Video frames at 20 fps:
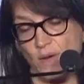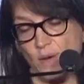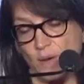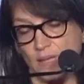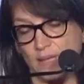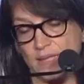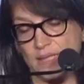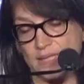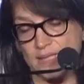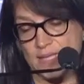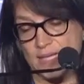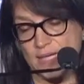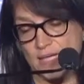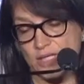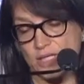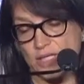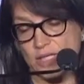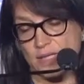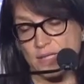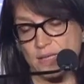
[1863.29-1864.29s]

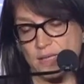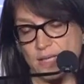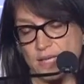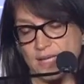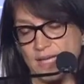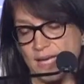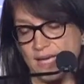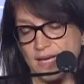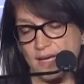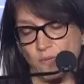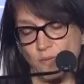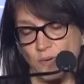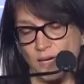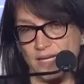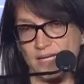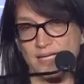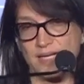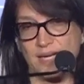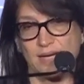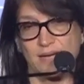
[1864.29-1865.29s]
organization, the getting
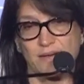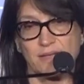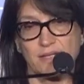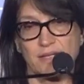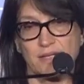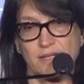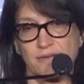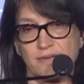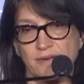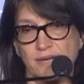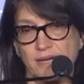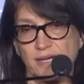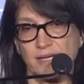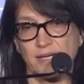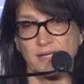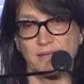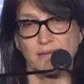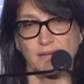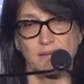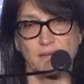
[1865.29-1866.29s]
right down to the
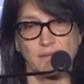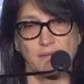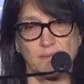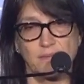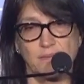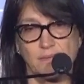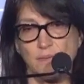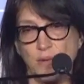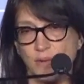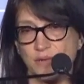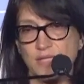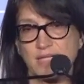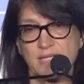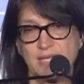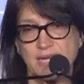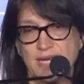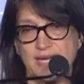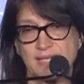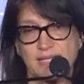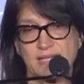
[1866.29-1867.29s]
very most
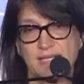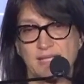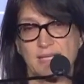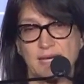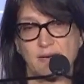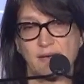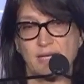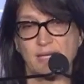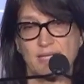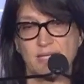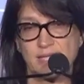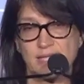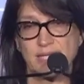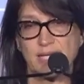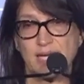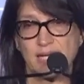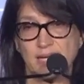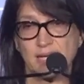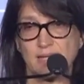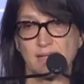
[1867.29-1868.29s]
necessary
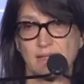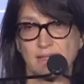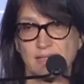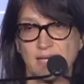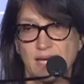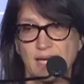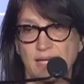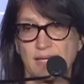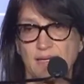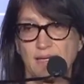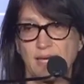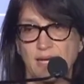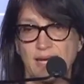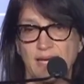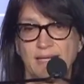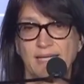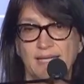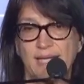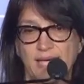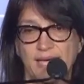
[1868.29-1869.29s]
details and,
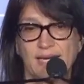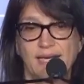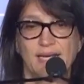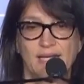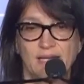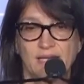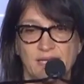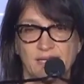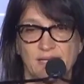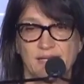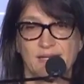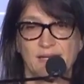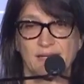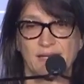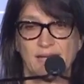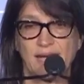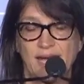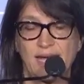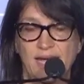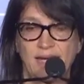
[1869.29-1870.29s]
and getting it
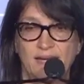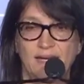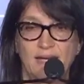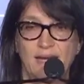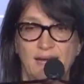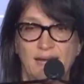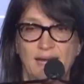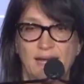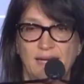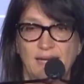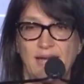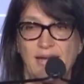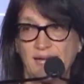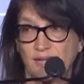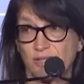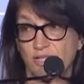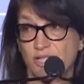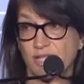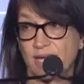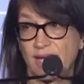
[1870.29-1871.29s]
done, and, and
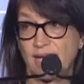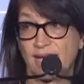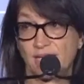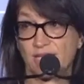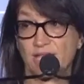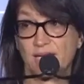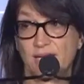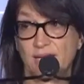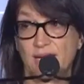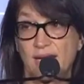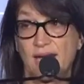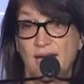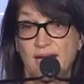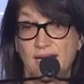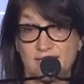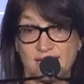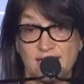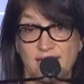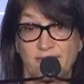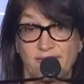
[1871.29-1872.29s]
Haitian
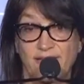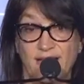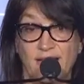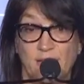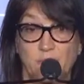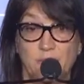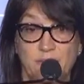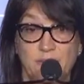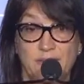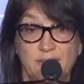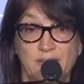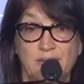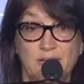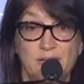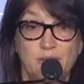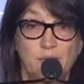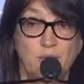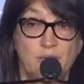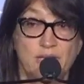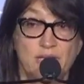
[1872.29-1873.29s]
self-help,
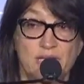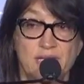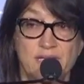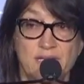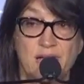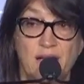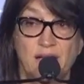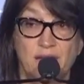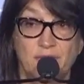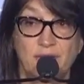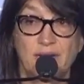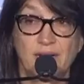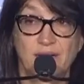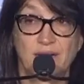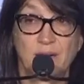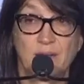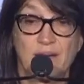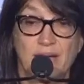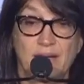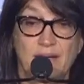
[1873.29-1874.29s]
which is not written
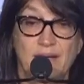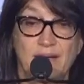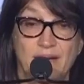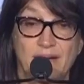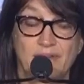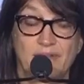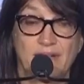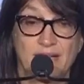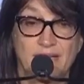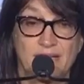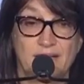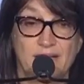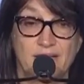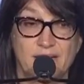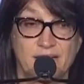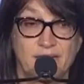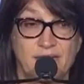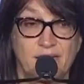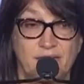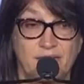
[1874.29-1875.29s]
about enough and is
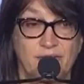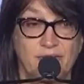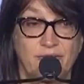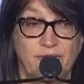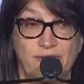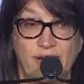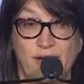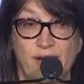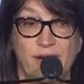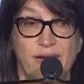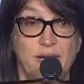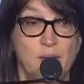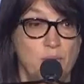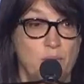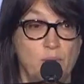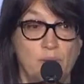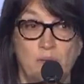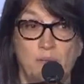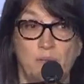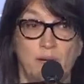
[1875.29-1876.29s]
a very
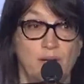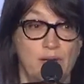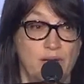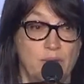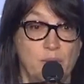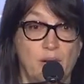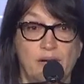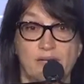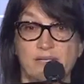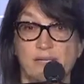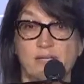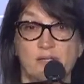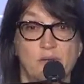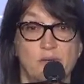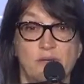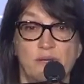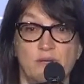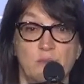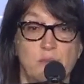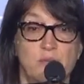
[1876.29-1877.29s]
important part of the process, or
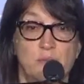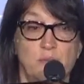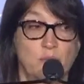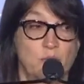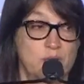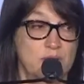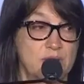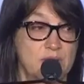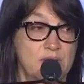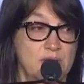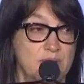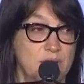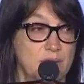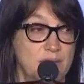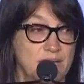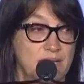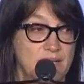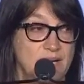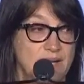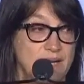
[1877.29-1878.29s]
those people wouldn't still be
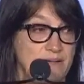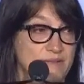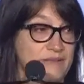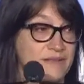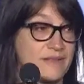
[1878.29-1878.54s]
alive.